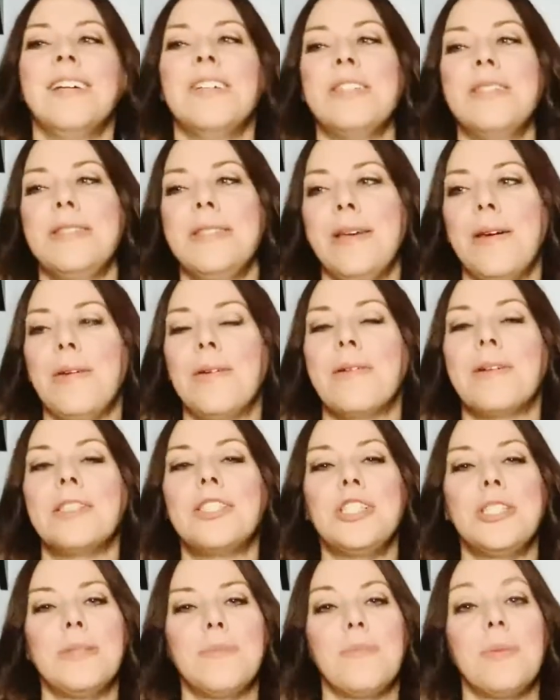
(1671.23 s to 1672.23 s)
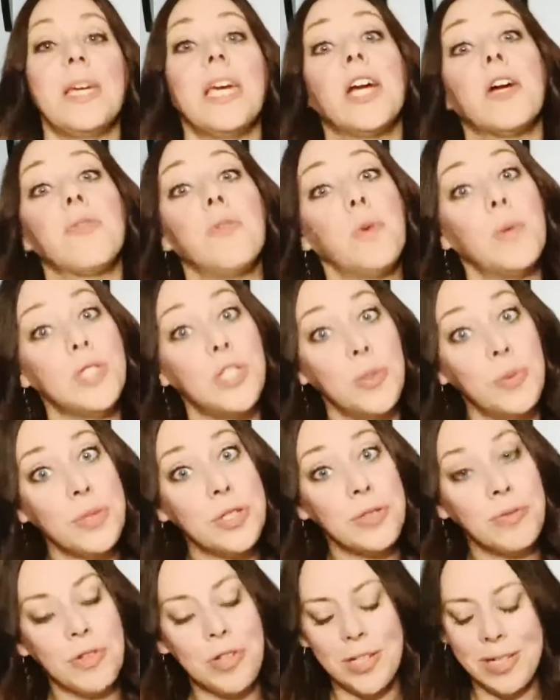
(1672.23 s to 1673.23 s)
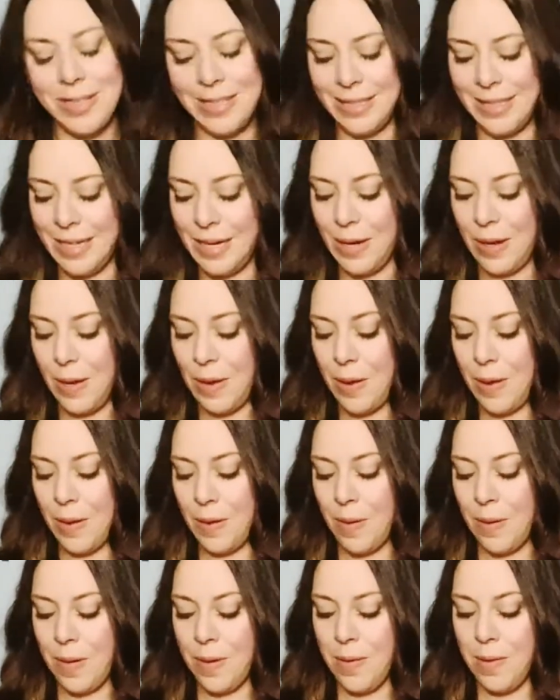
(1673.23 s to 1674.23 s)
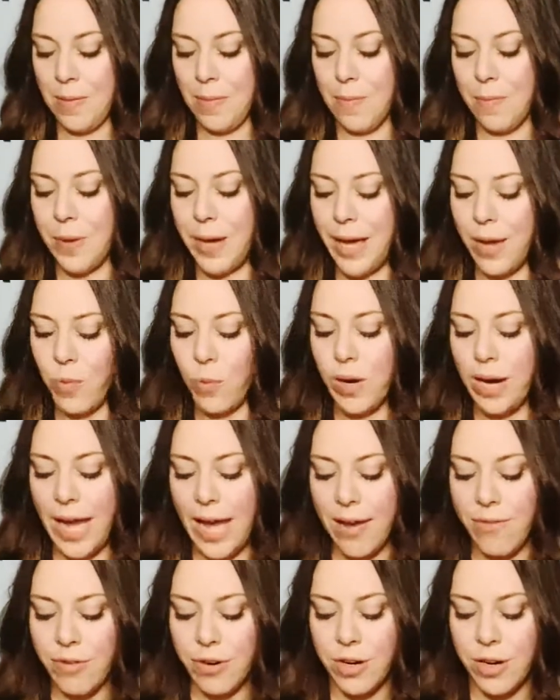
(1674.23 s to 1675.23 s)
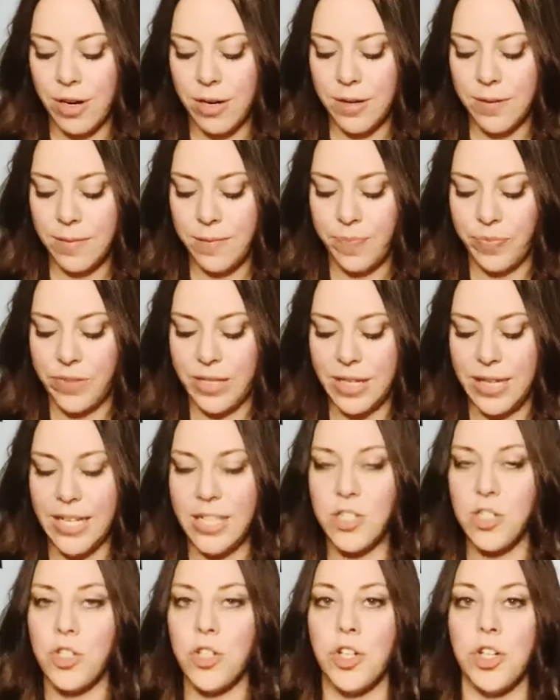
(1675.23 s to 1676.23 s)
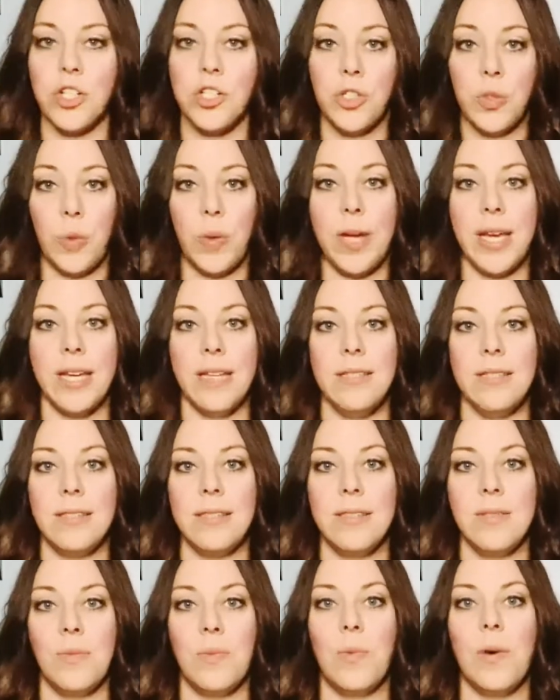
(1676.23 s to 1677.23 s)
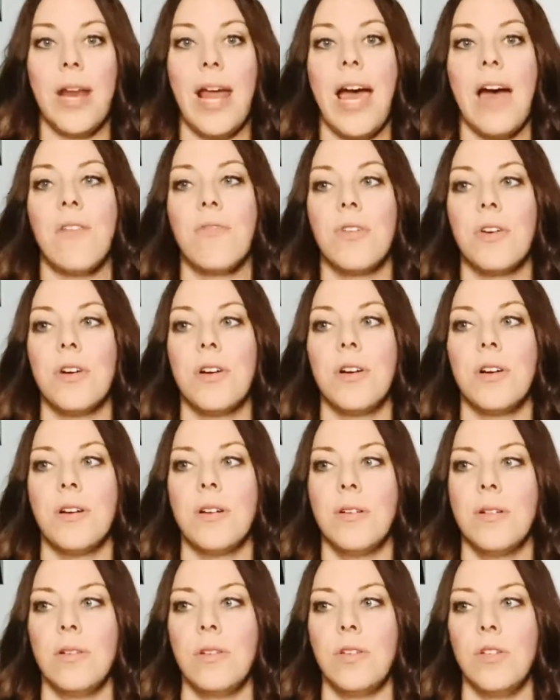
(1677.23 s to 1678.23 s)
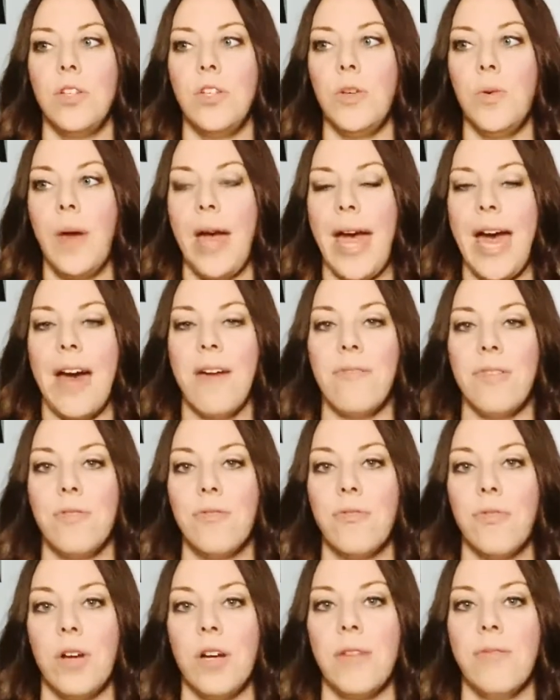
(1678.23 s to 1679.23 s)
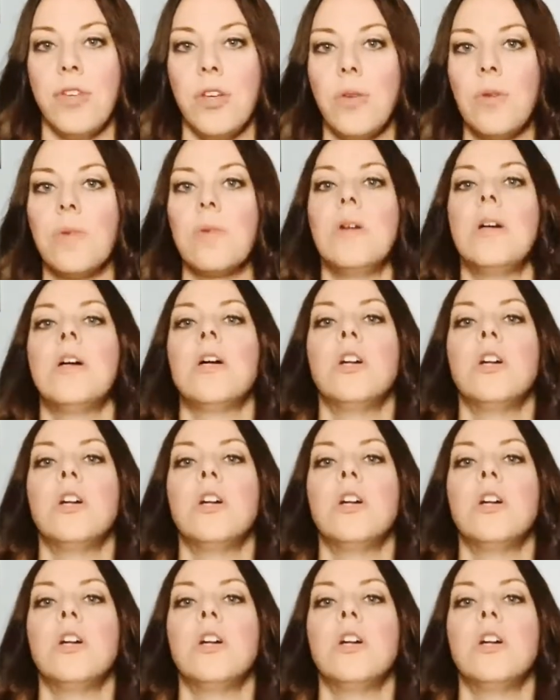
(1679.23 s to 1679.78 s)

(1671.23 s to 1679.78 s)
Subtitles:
So just be careful what you wish for. But whatever is your choice, whatever you have in front of you,